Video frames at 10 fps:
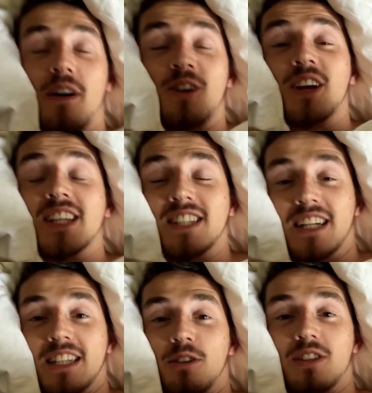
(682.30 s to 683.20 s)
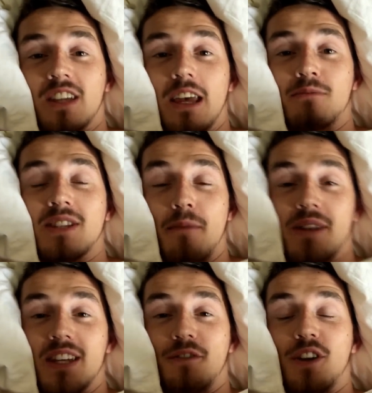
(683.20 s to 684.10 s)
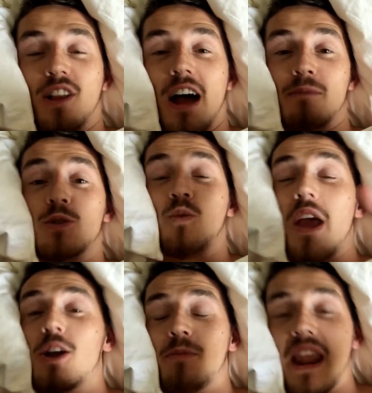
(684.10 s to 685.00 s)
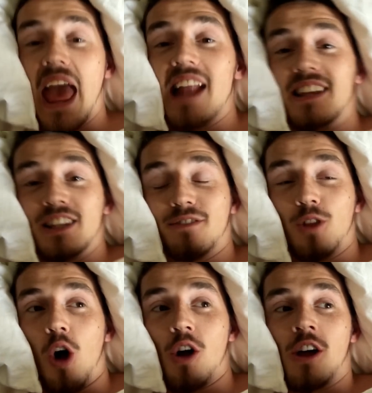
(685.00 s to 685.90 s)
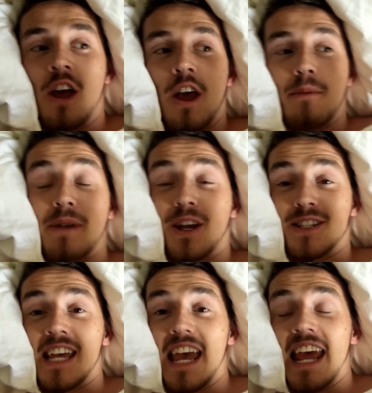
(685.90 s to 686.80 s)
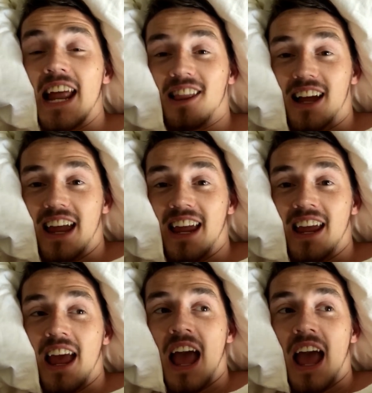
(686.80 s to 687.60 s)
I only had 6 hours sleep, set myself an alarm to wake up and edit this vlog, because in LA,